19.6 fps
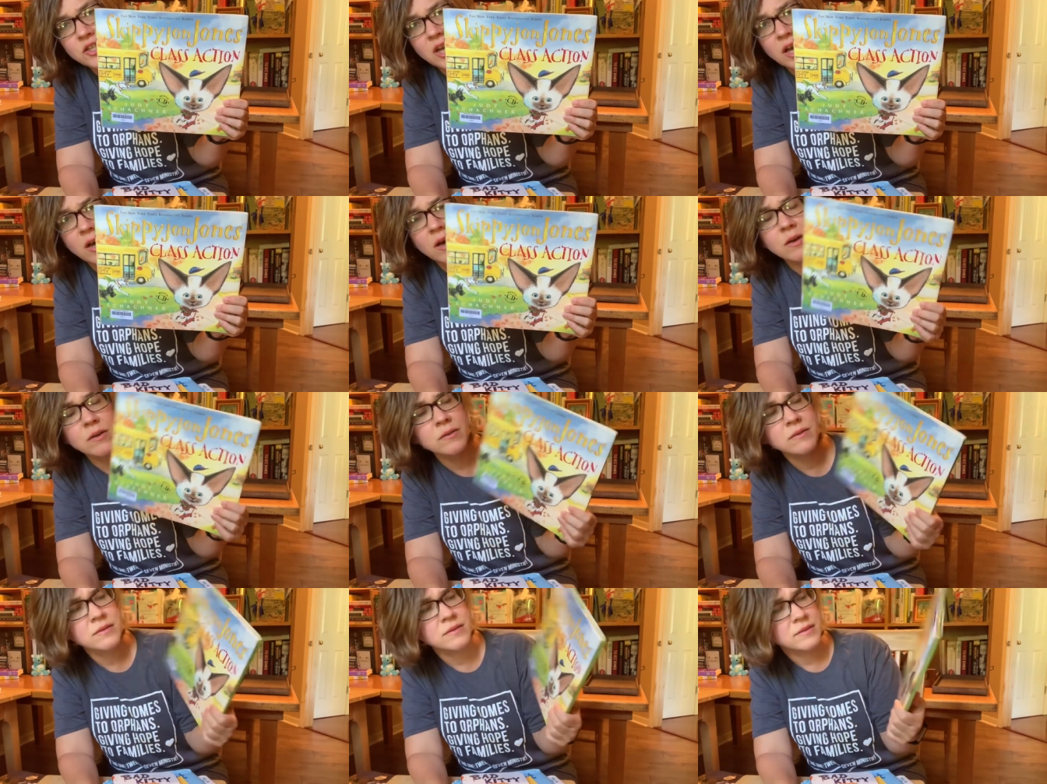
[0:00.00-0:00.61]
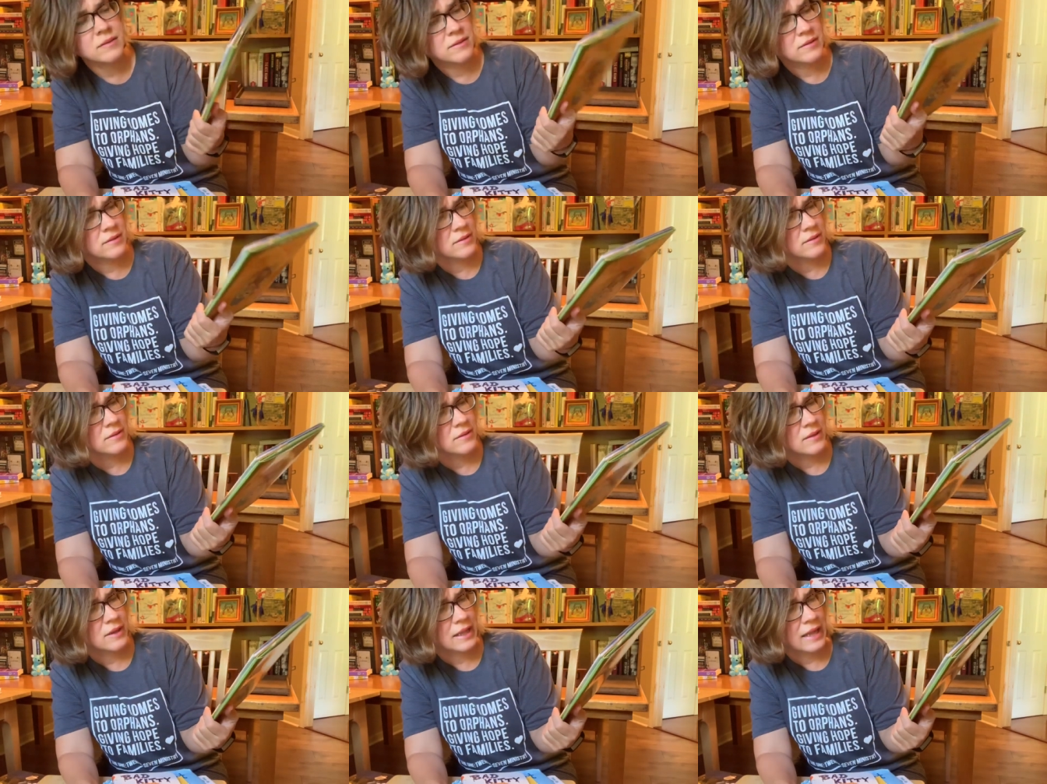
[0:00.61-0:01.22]

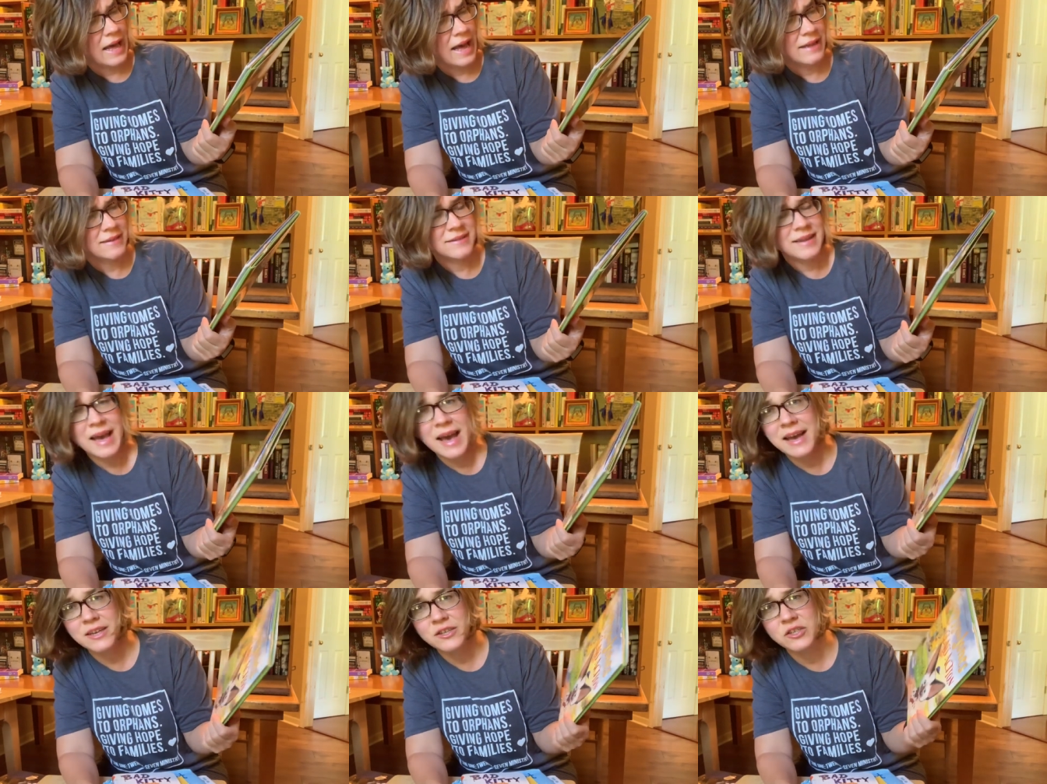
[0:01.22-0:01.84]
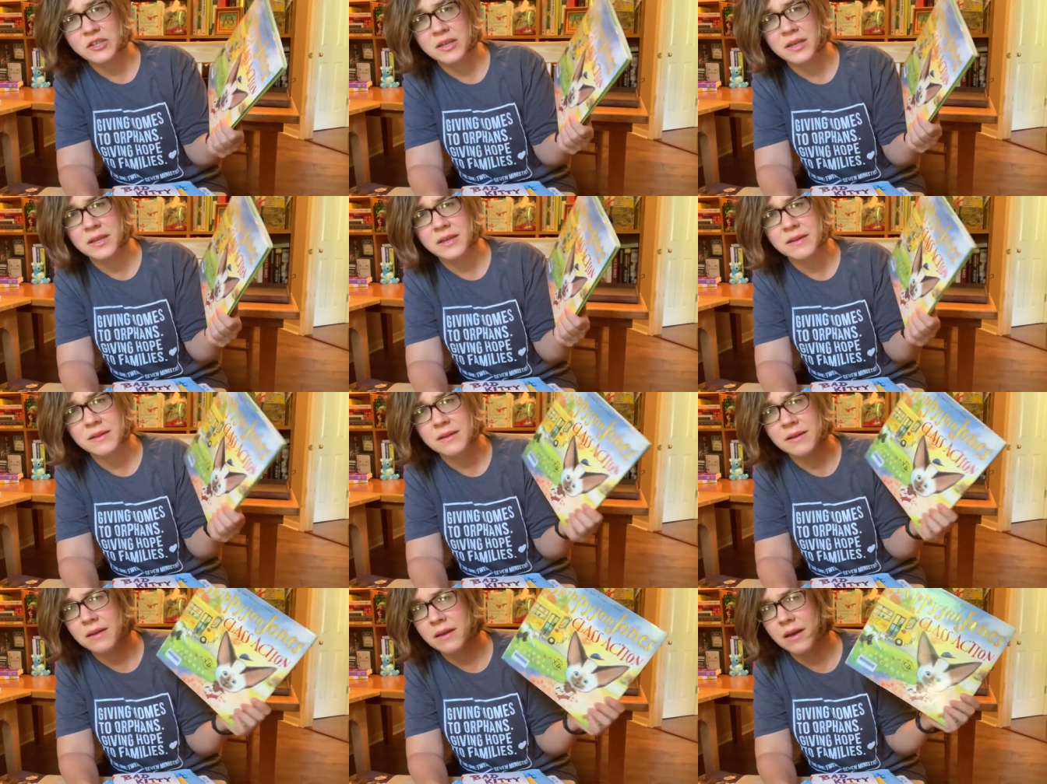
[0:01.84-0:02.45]
Jones, Class
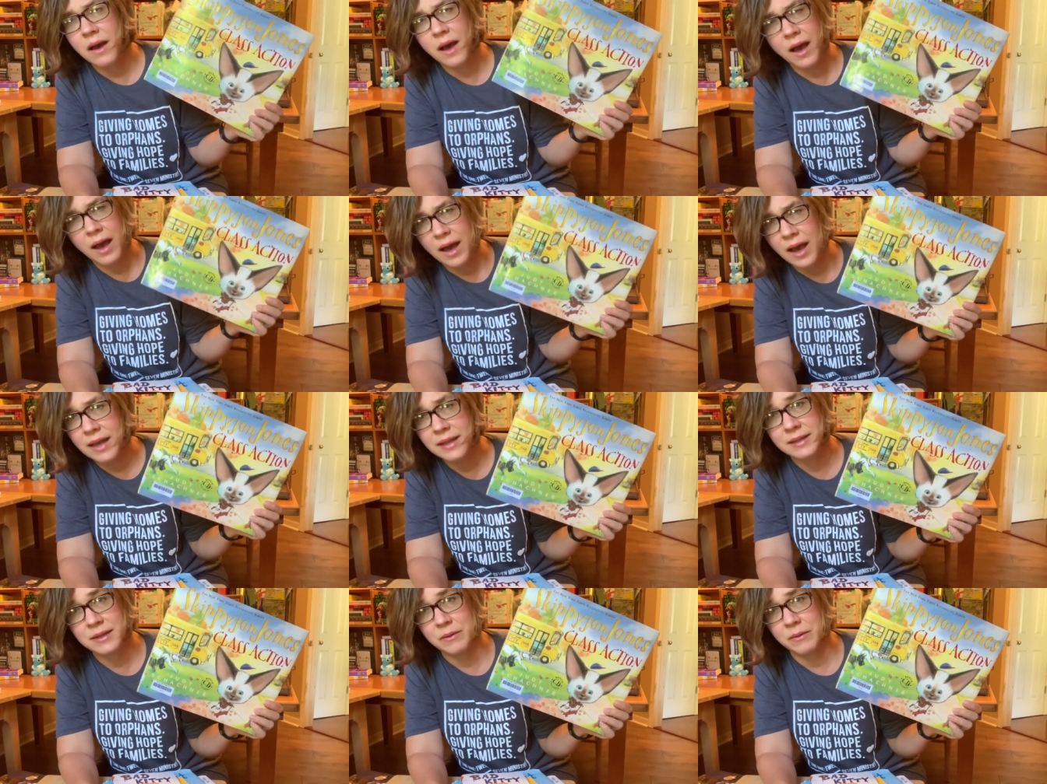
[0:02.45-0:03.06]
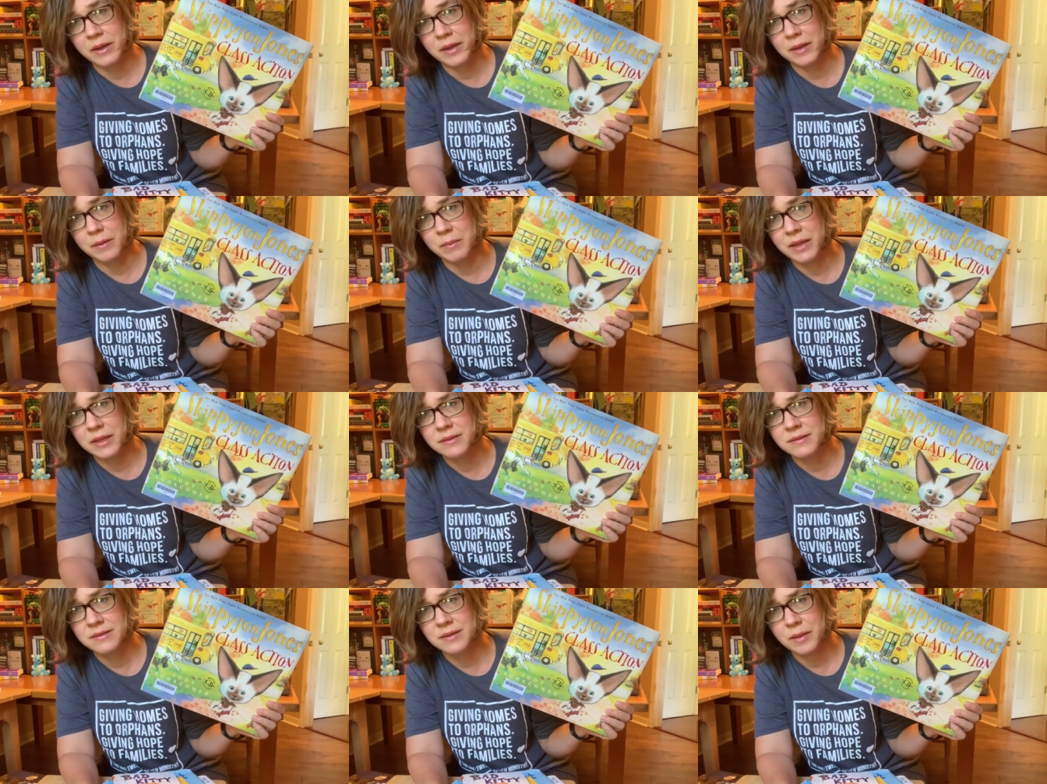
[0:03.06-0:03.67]
Action. Highly
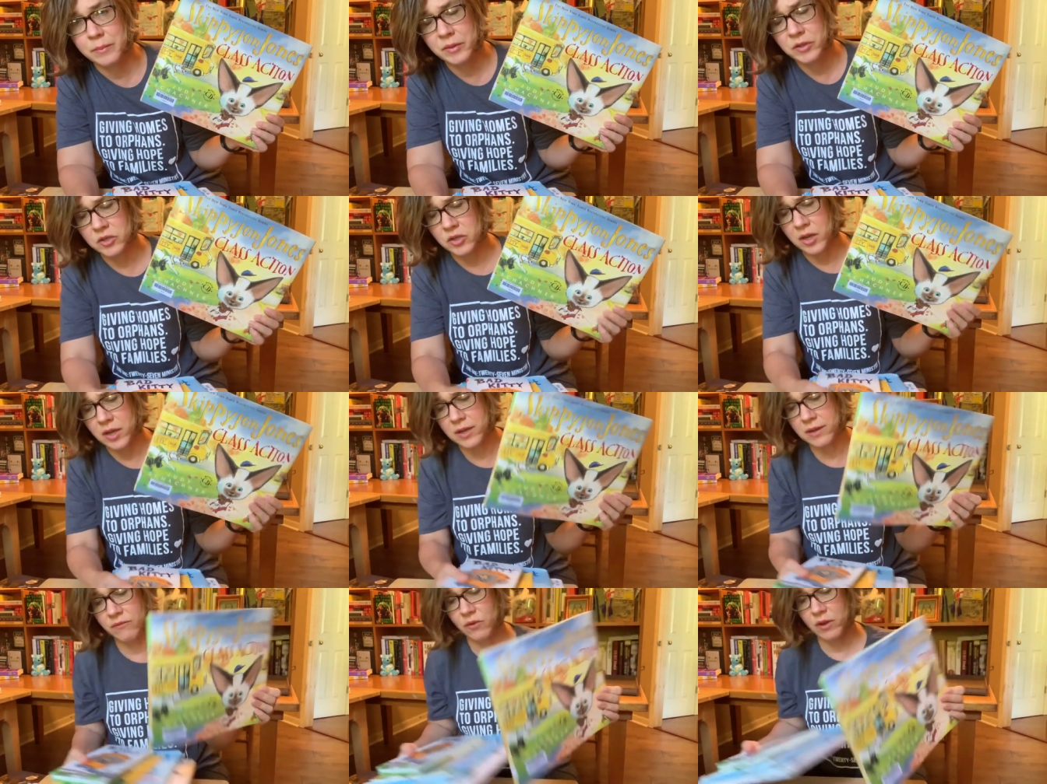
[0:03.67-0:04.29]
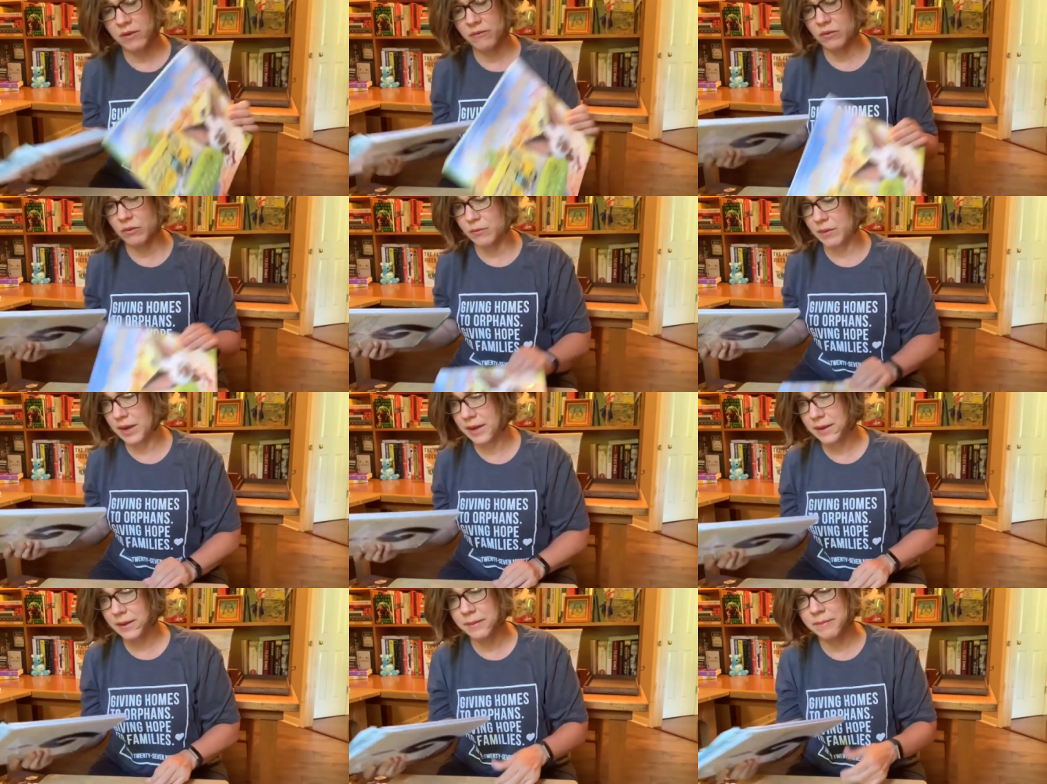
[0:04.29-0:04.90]
recommend Skippy John if you haven't
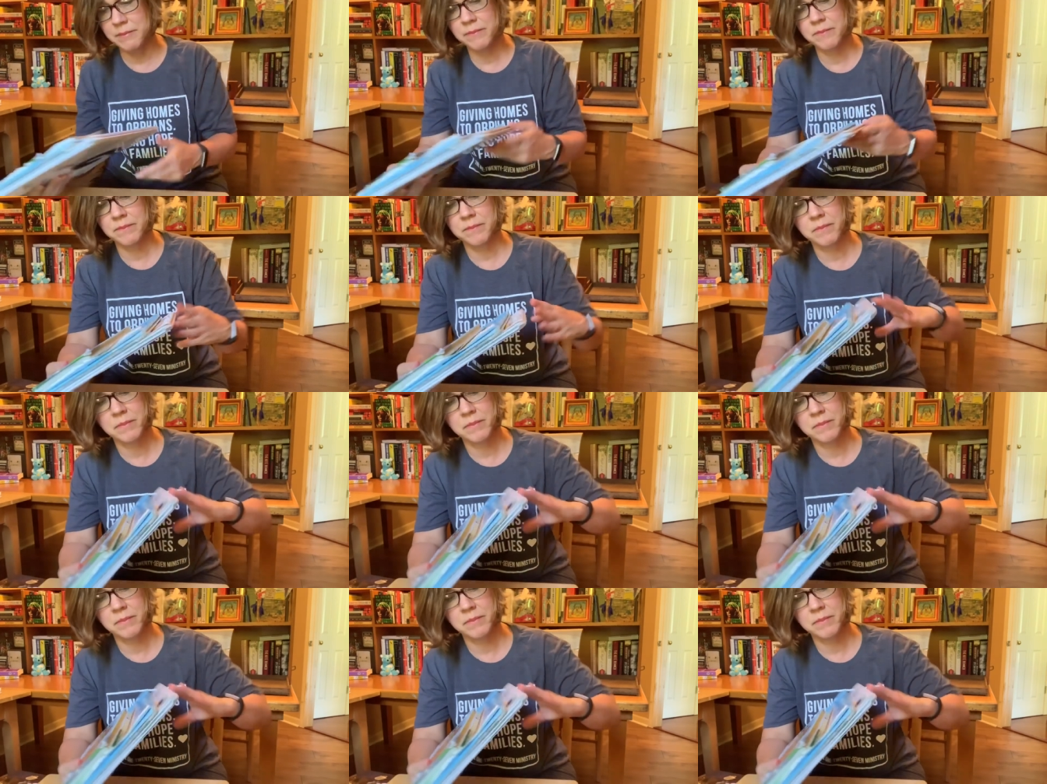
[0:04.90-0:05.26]
read him.